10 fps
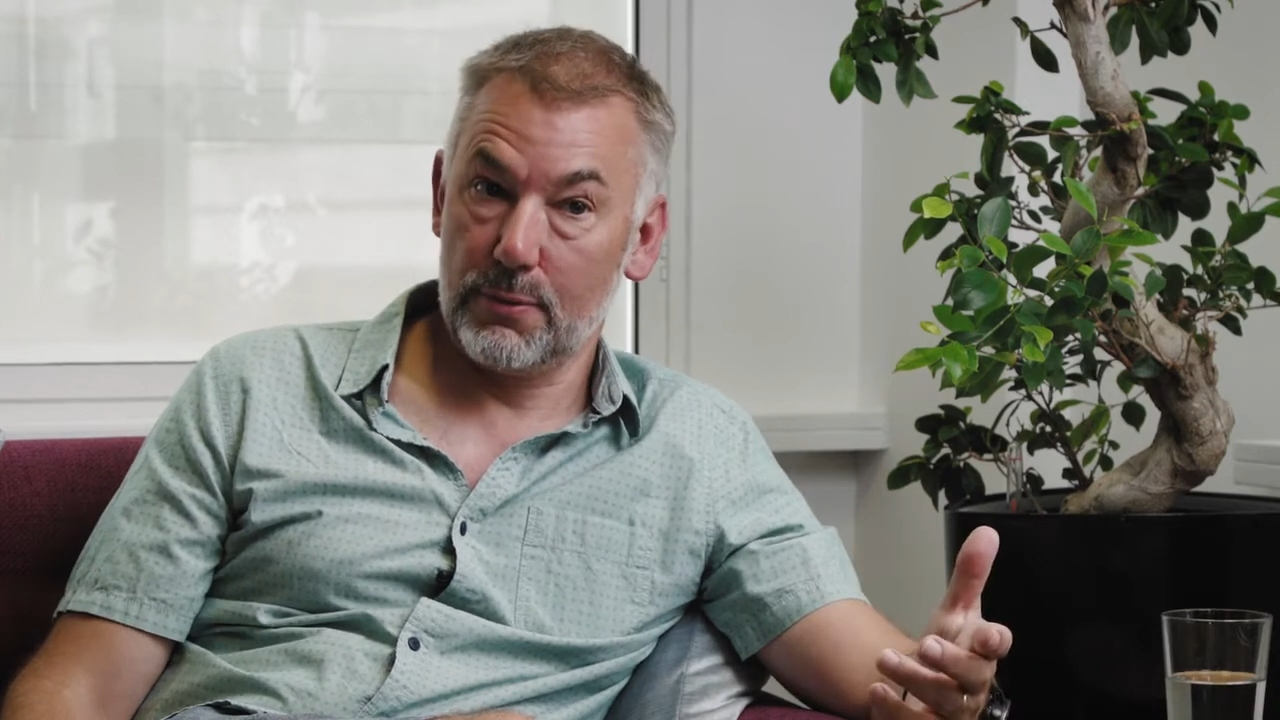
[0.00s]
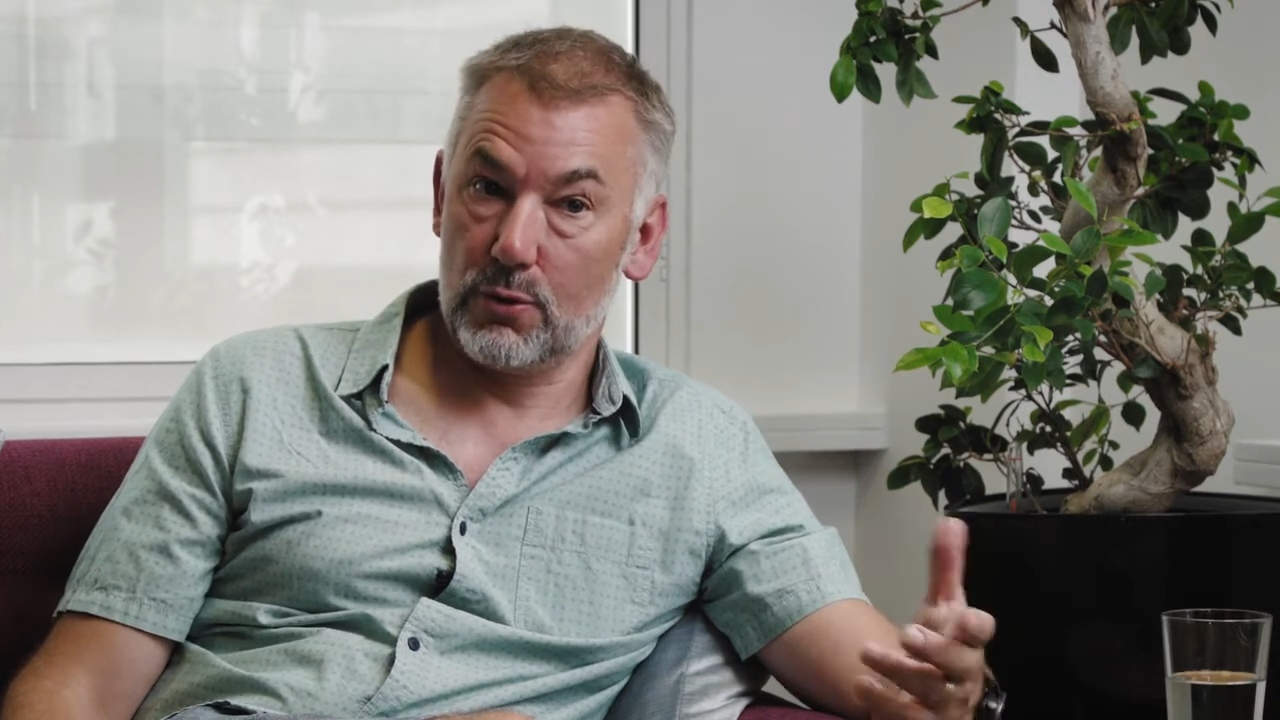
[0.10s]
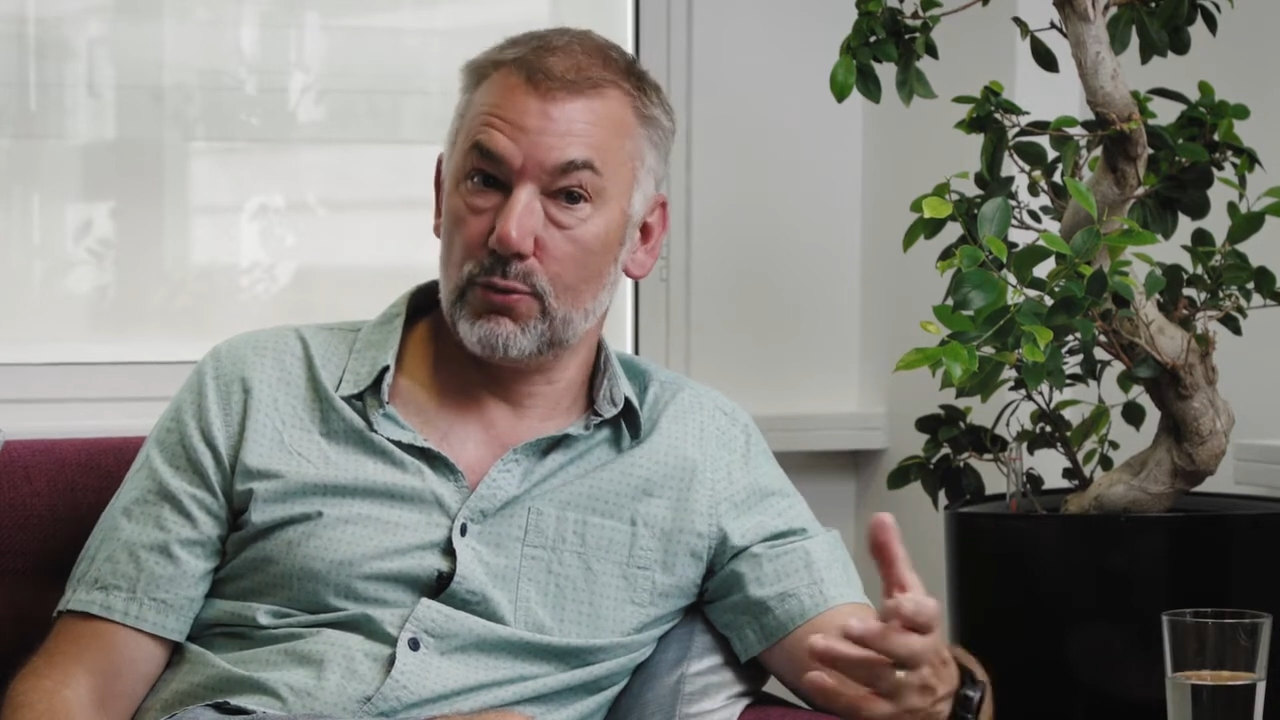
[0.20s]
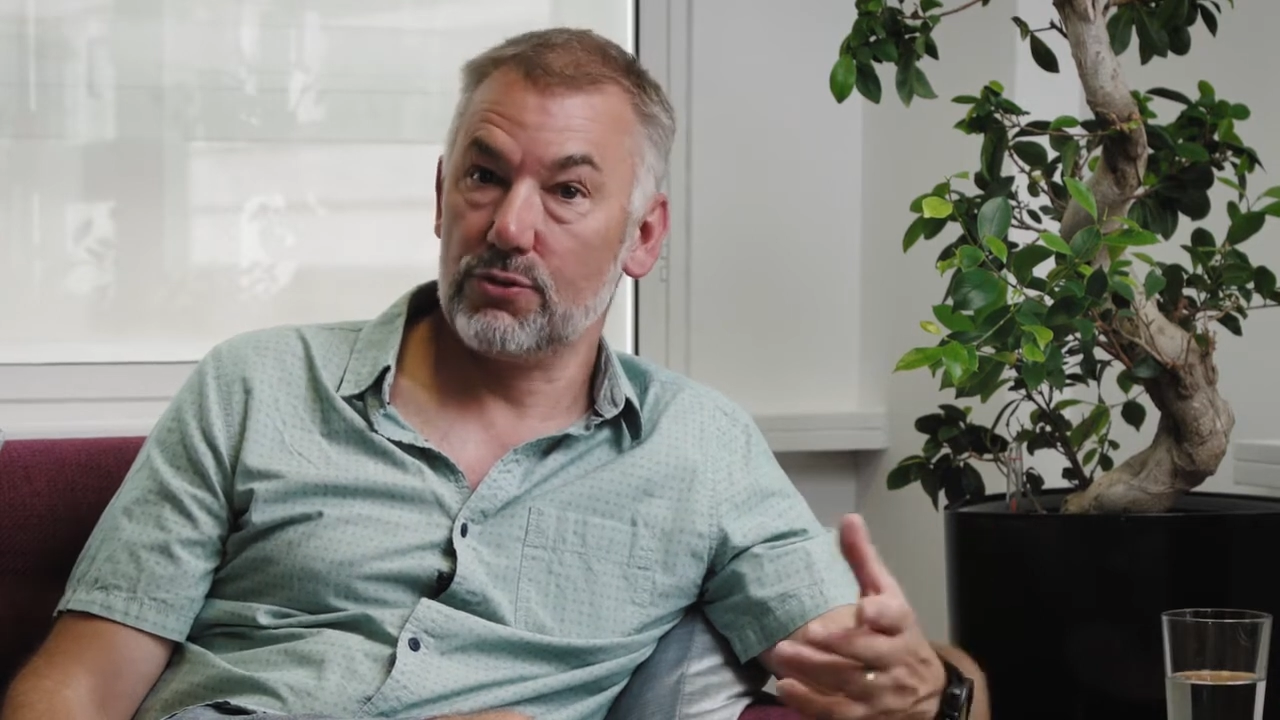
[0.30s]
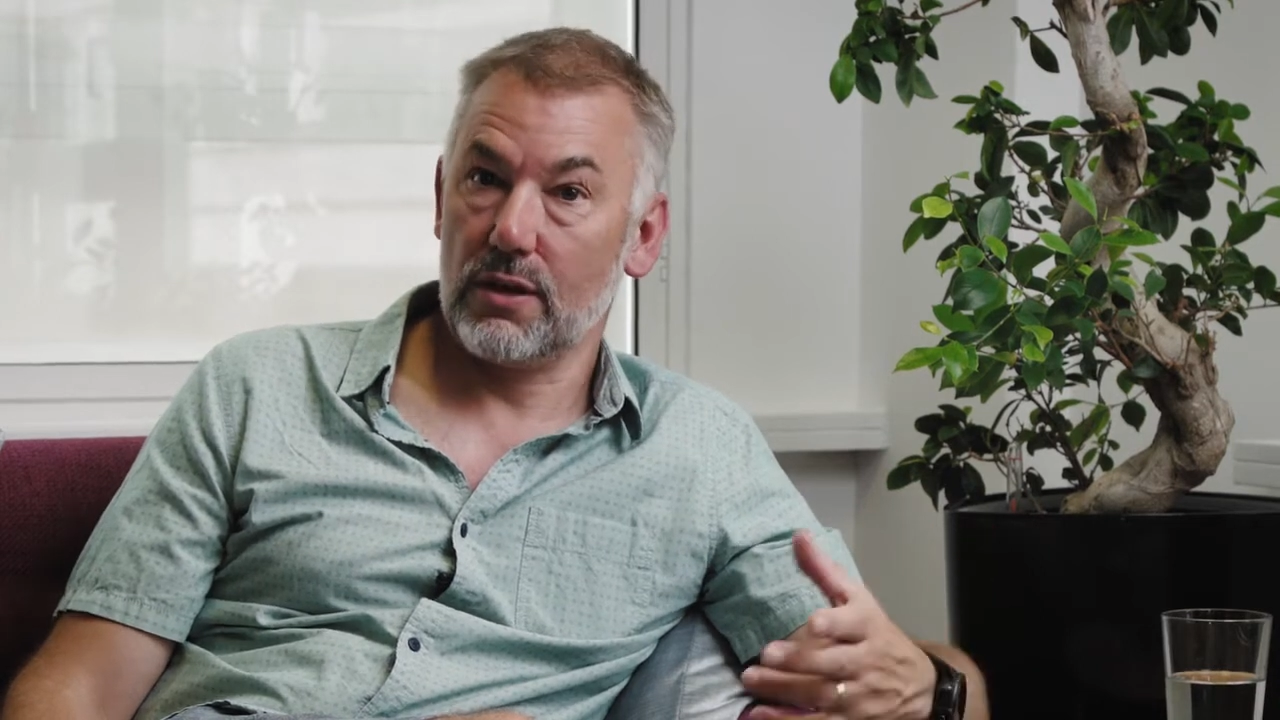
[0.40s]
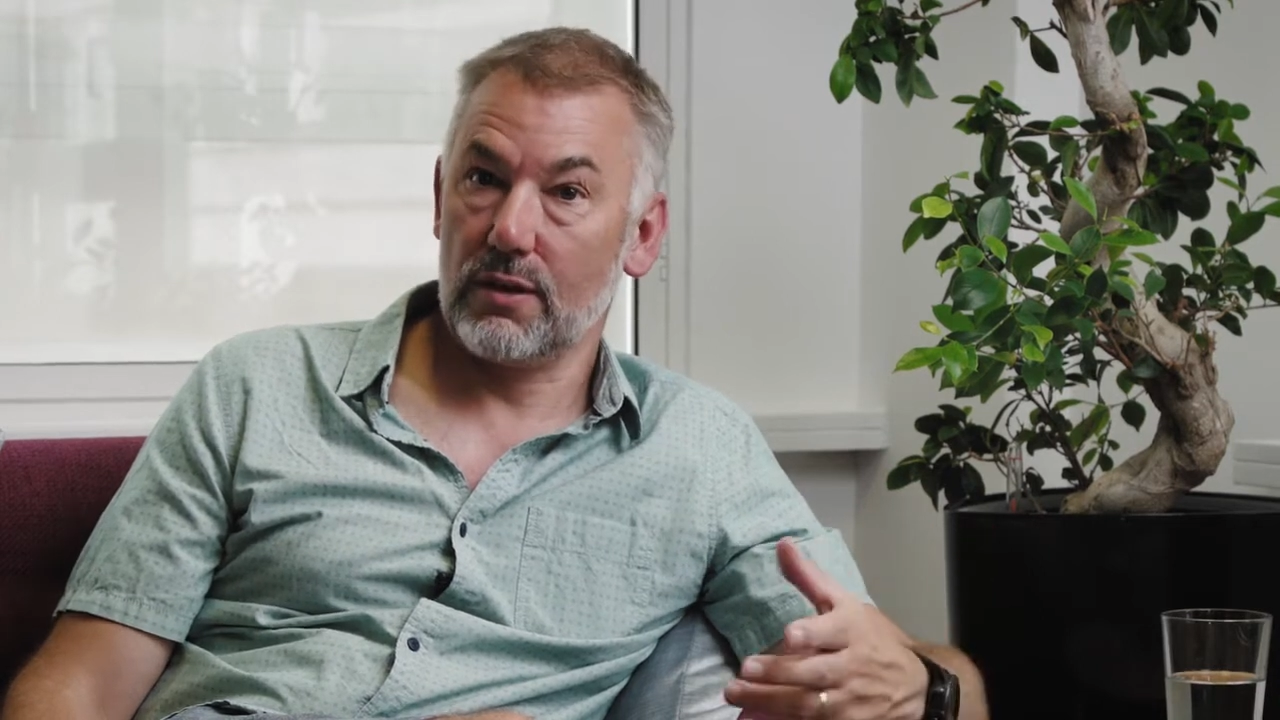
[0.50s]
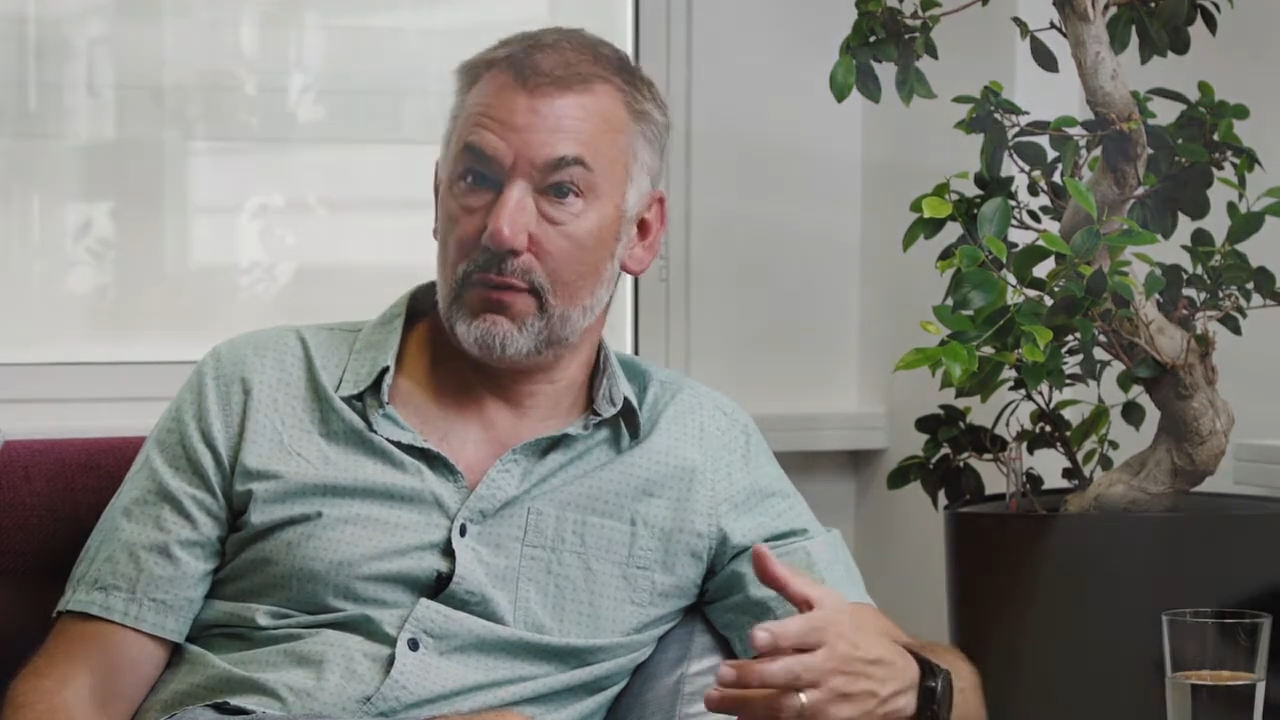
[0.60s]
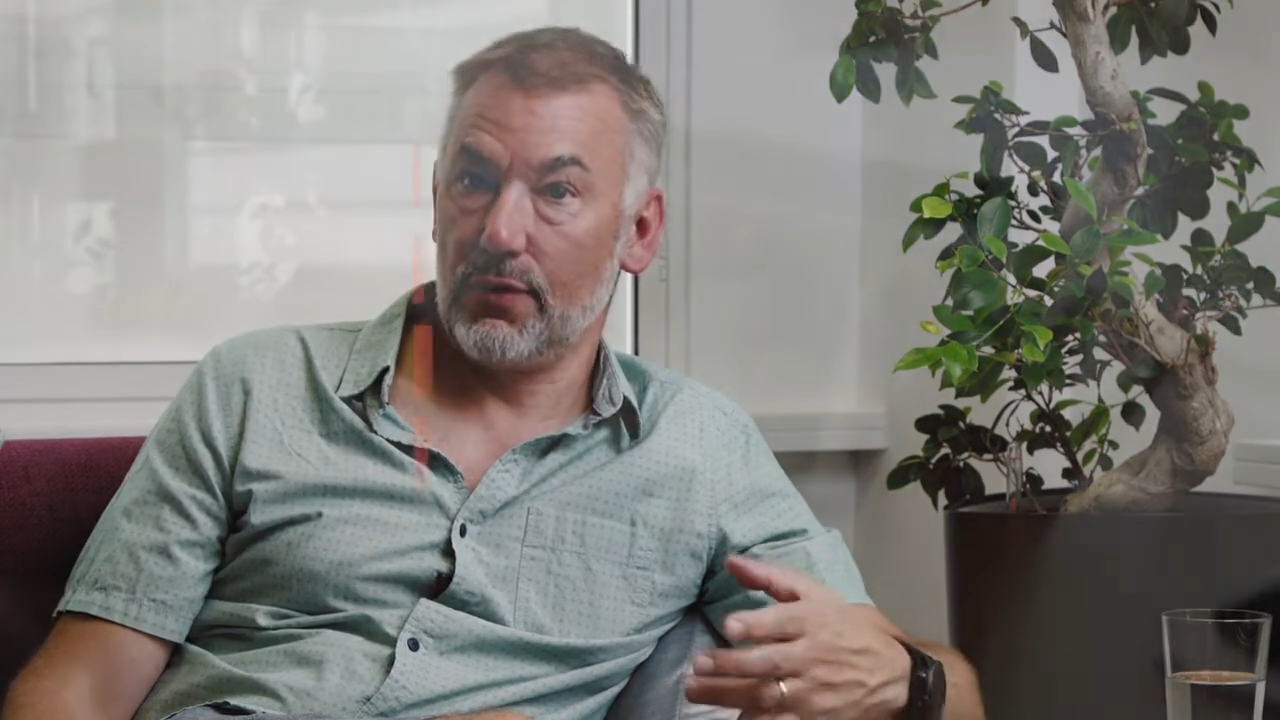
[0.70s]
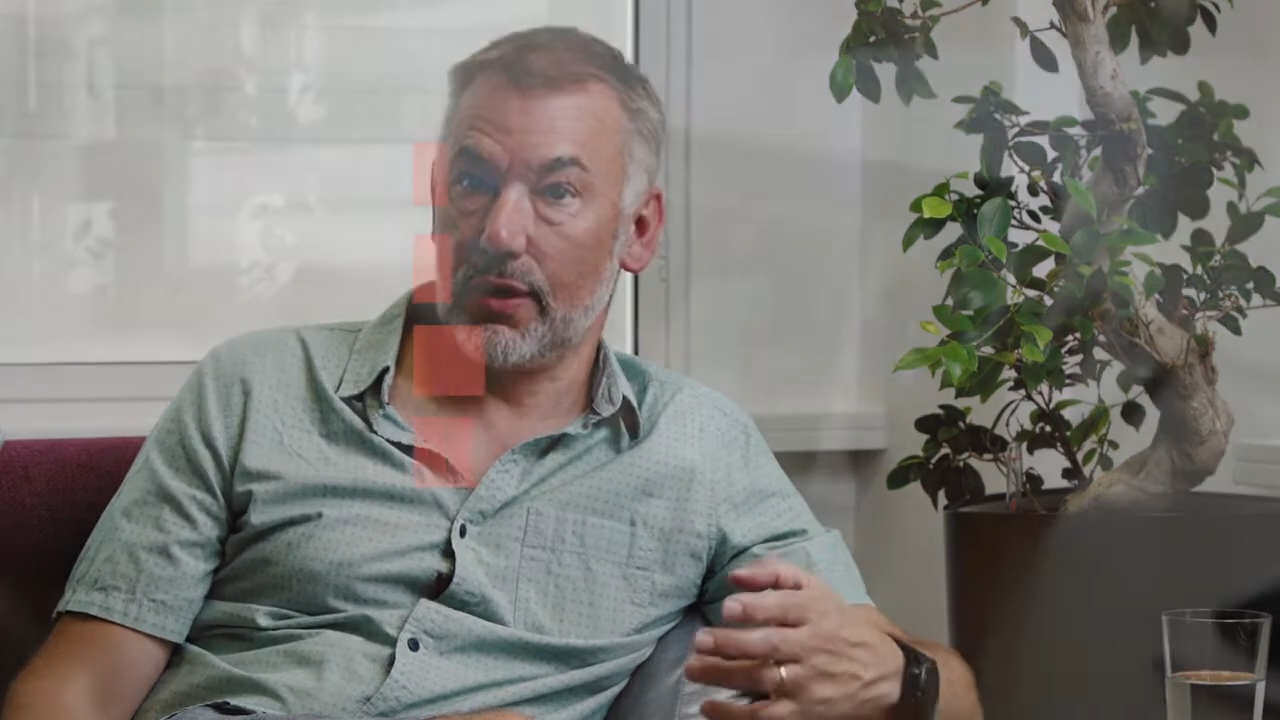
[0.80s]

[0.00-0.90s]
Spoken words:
but also give the